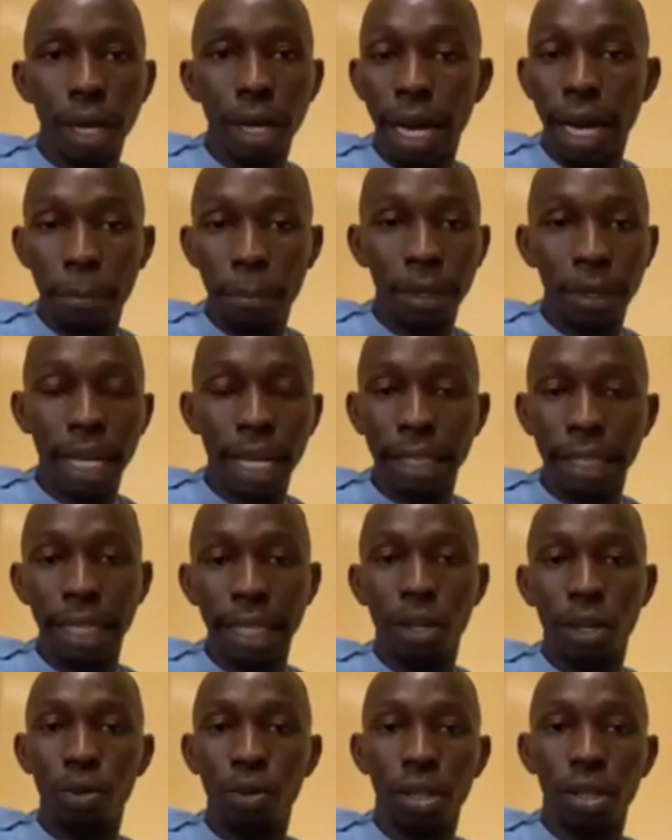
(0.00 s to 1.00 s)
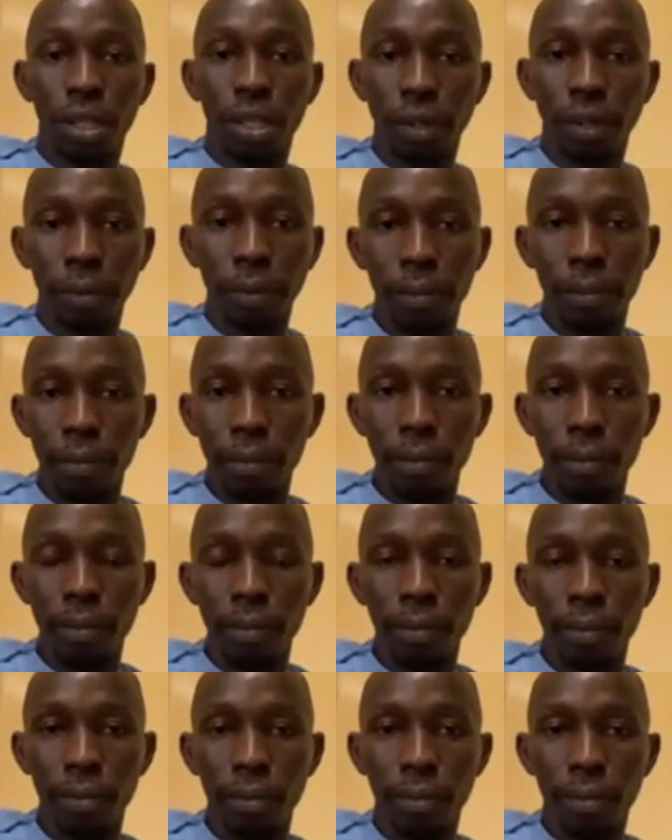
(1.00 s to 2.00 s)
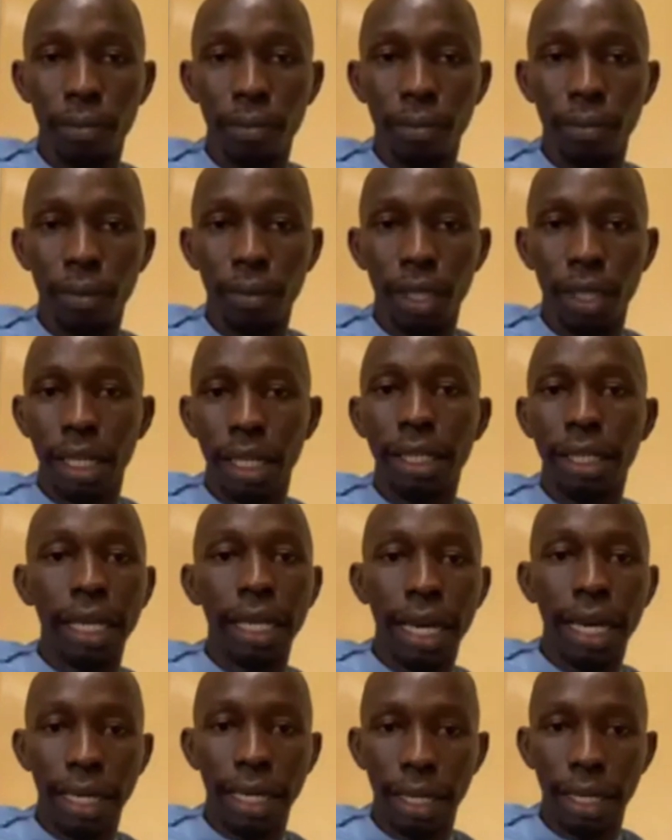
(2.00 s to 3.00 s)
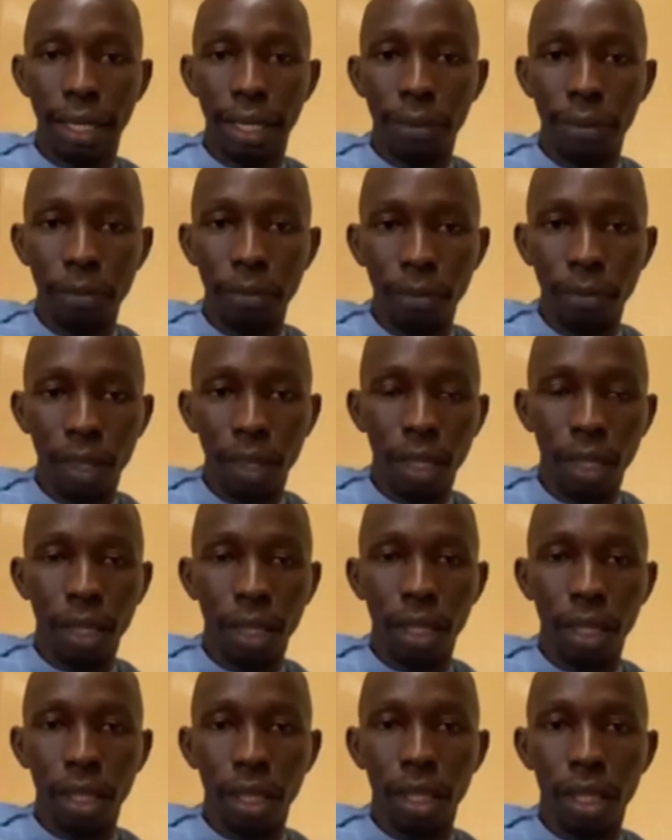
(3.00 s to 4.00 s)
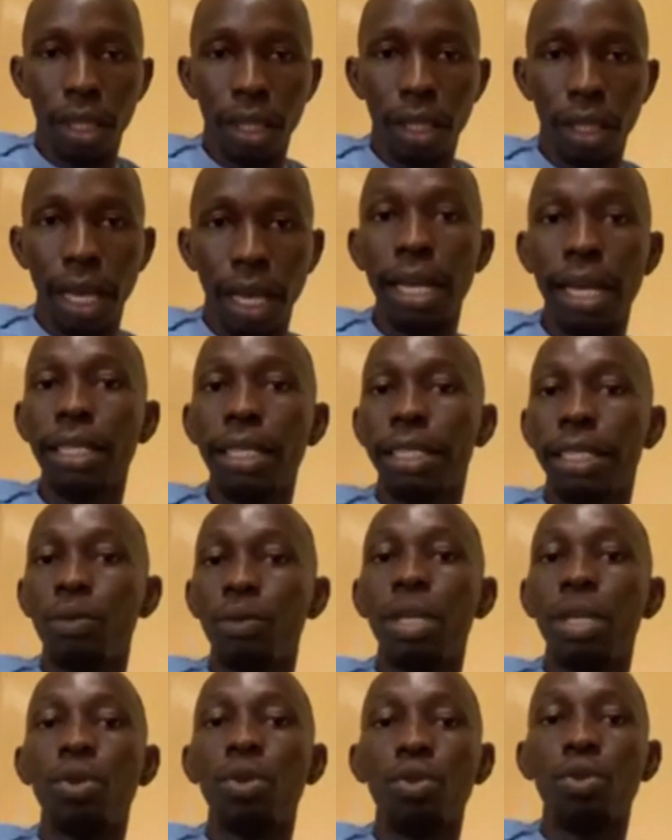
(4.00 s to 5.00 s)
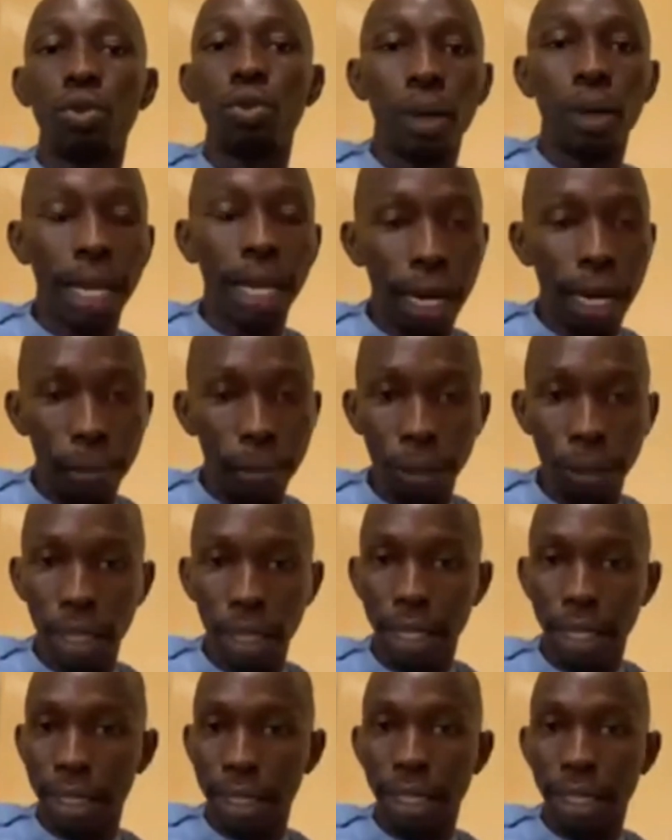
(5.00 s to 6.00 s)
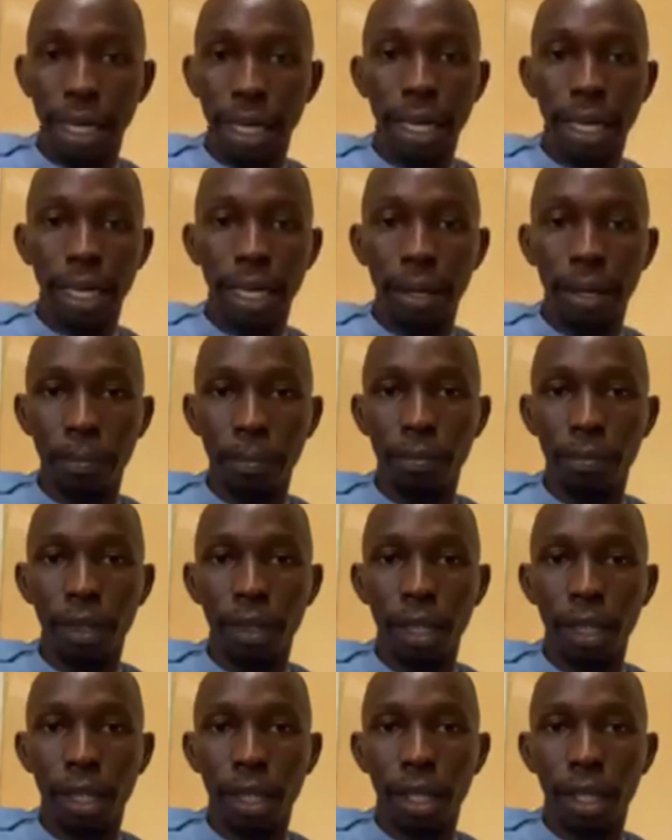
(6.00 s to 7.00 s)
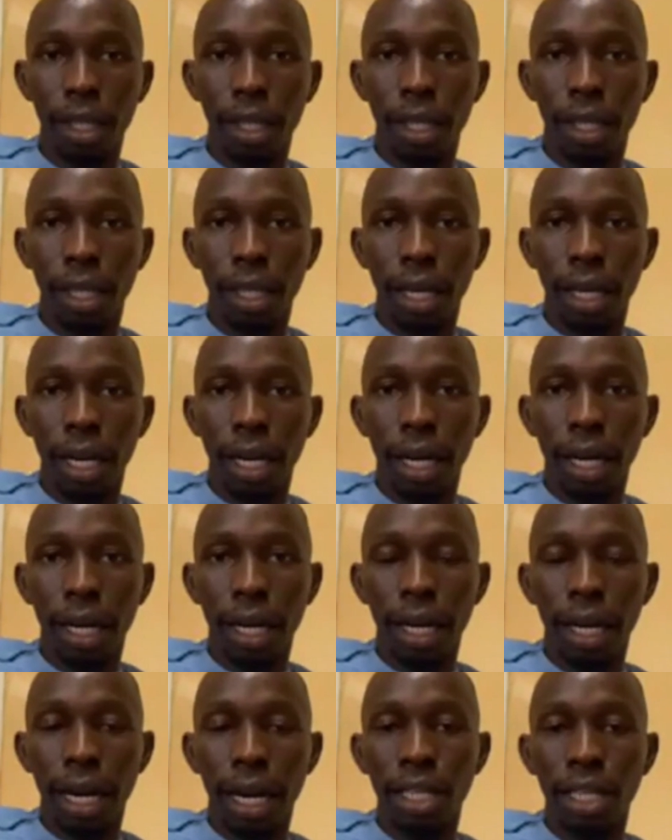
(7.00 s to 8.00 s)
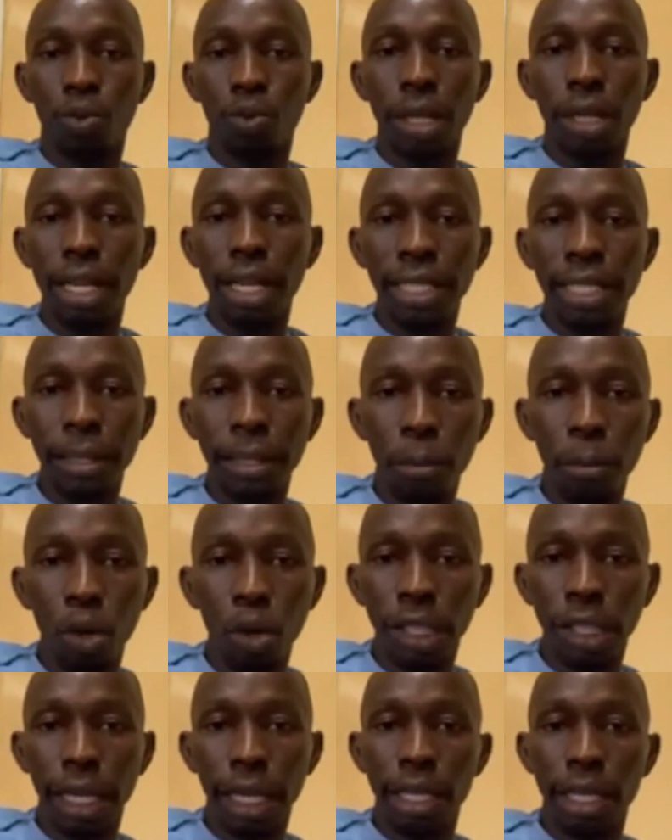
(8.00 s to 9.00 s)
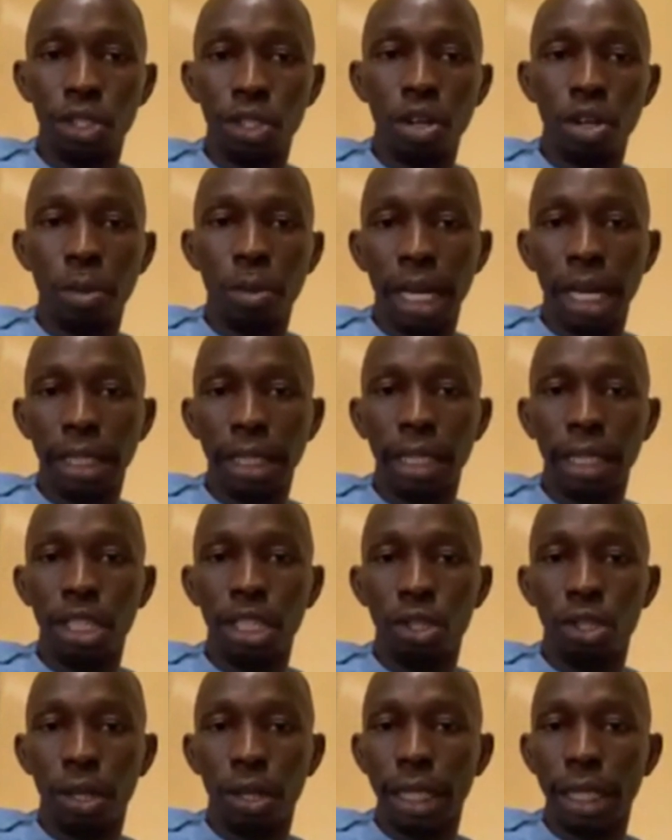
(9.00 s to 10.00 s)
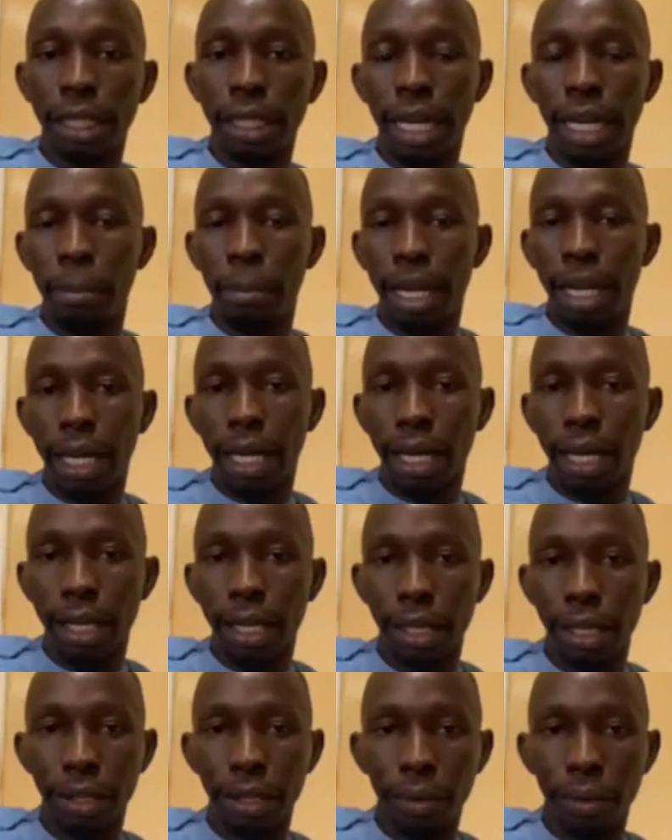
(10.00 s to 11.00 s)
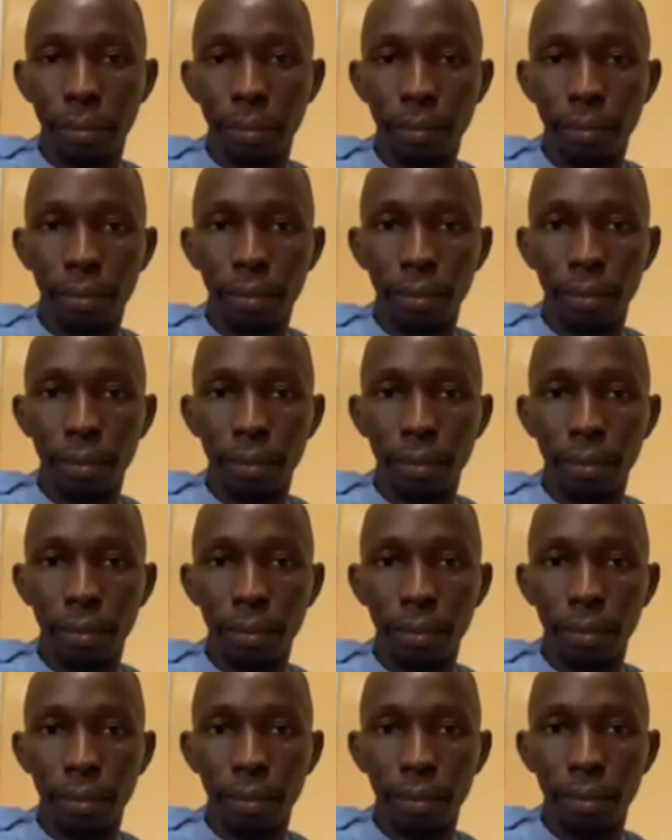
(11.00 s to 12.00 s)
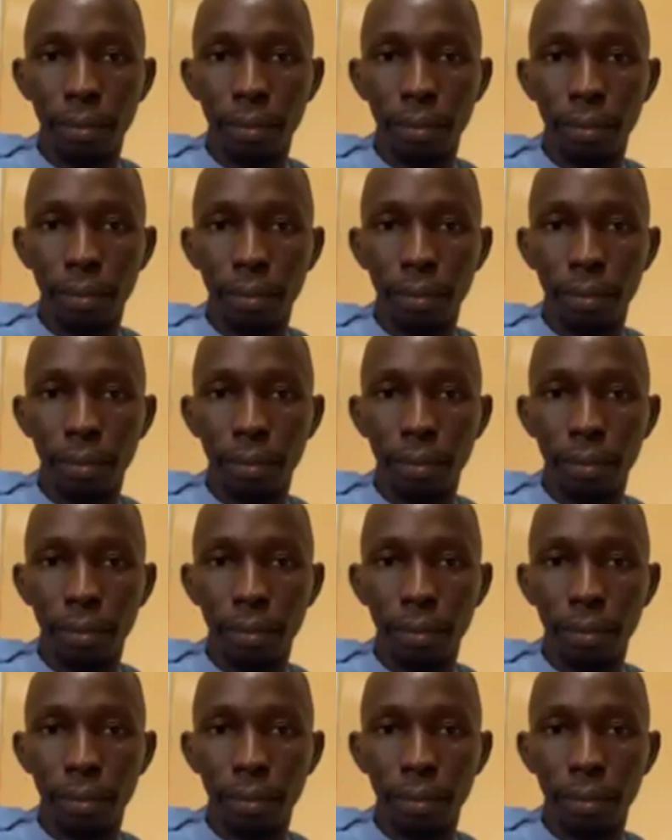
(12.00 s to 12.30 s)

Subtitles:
Because we find ourselves in a very sorry state. Suicide the opposition, anything we good, we happiness alone. They say na there. Anything we good, we happy. They say na there.